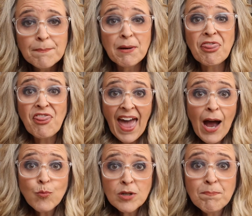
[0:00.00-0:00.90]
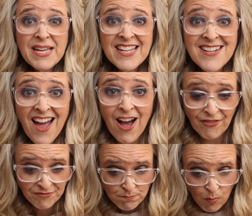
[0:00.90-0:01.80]
but that would be
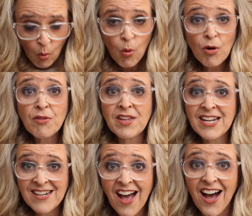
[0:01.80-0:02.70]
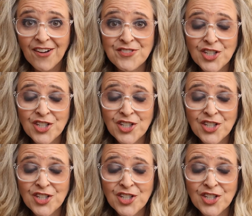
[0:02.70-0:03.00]
enough, more than enough,